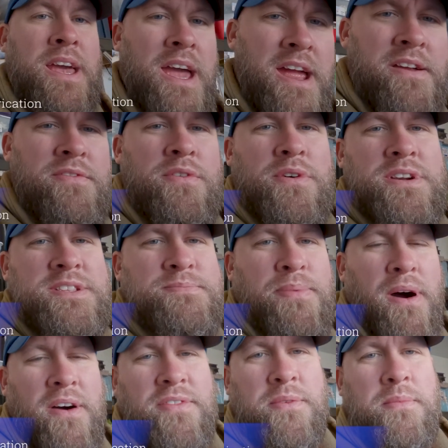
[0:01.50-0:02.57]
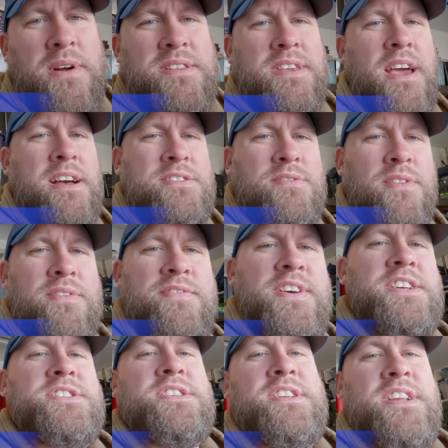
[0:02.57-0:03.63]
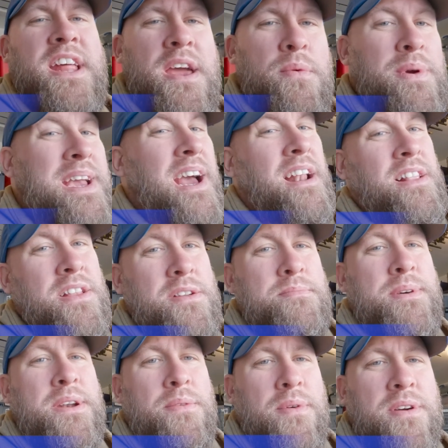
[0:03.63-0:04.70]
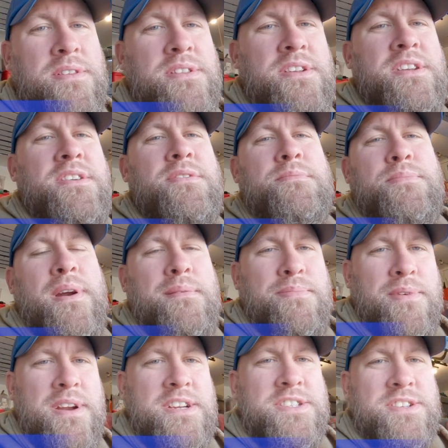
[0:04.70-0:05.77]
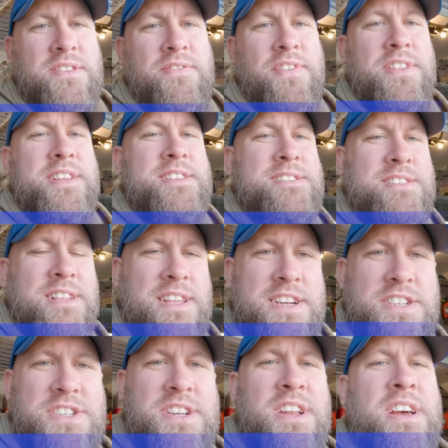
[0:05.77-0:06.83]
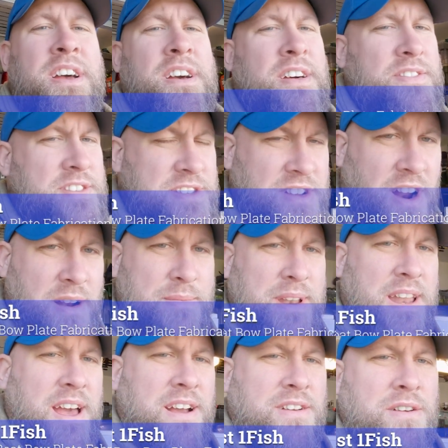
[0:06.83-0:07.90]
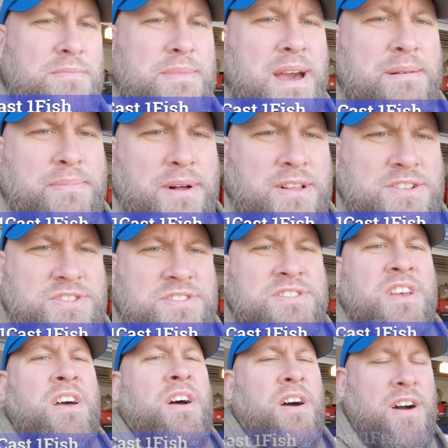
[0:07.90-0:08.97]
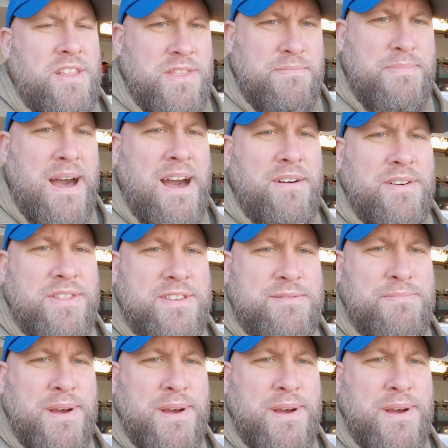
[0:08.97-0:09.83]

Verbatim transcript: Hey everyone, it's Paul from One Cast One Fish, and today we got a little bit of work to do in preparation for the installation of these Garmin EchoMap Ultras on the bow of this